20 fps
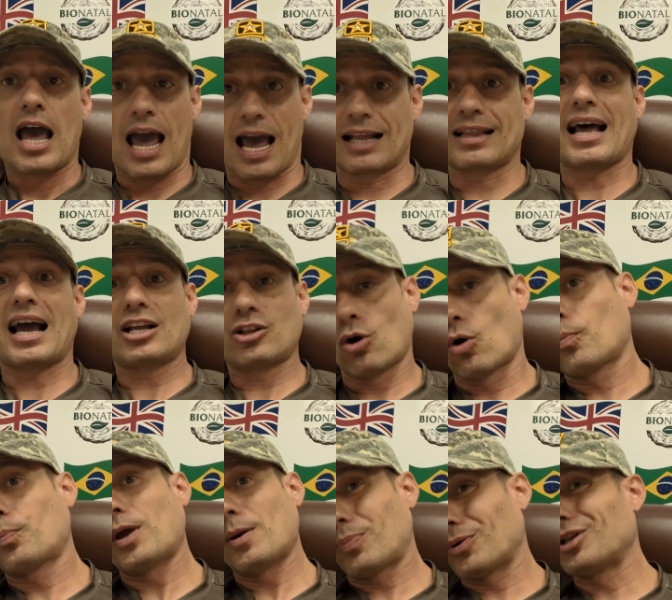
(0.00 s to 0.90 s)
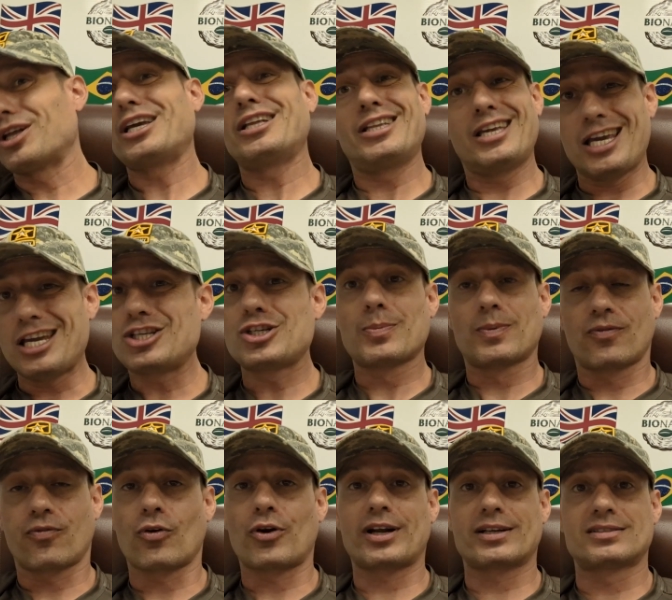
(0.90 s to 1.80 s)
And I know people in
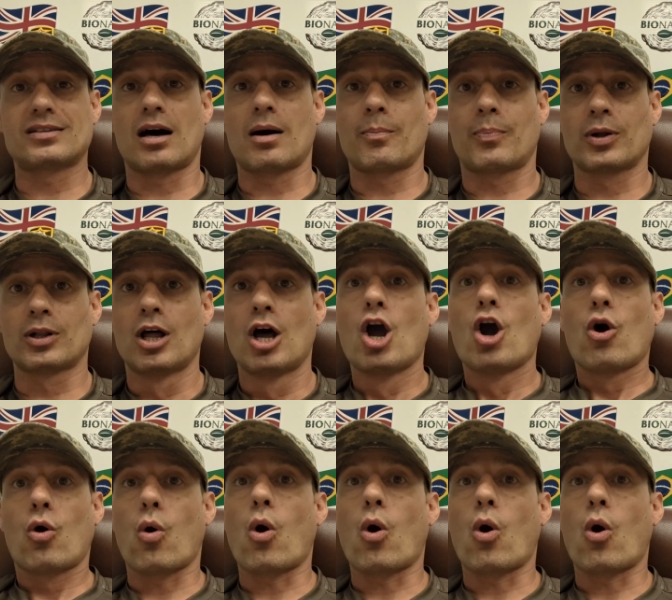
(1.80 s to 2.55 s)
Egypt, for example,